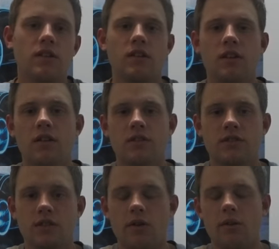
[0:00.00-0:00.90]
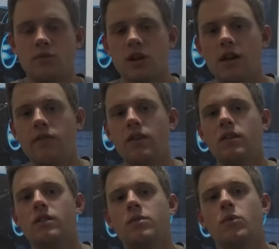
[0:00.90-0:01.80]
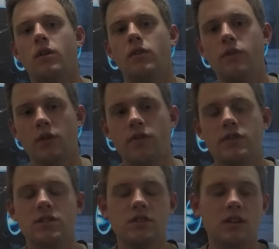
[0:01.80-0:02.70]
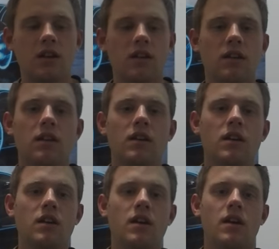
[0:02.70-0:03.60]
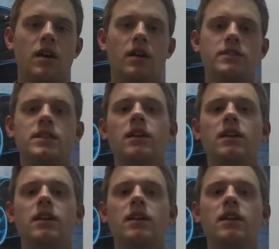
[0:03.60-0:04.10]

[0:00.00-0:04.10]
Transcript: you know, the slower I'm driving, the more fuel efficient it's getting. It